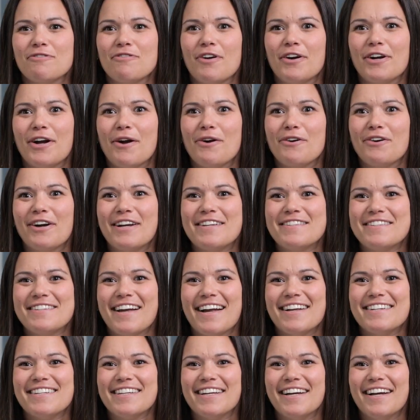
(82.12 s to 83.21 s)
a far out crazy
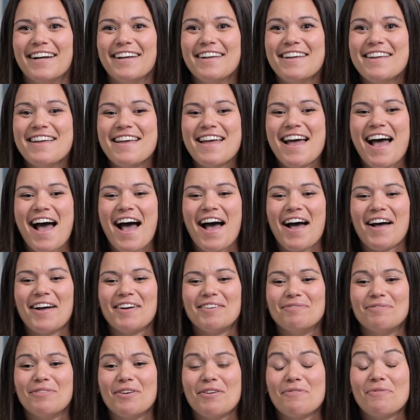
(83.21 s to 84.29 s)
idea,
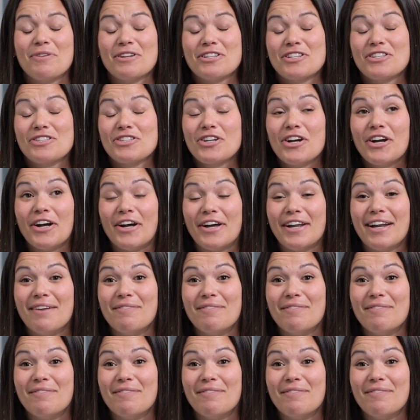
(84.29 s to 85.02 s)
um, which is good.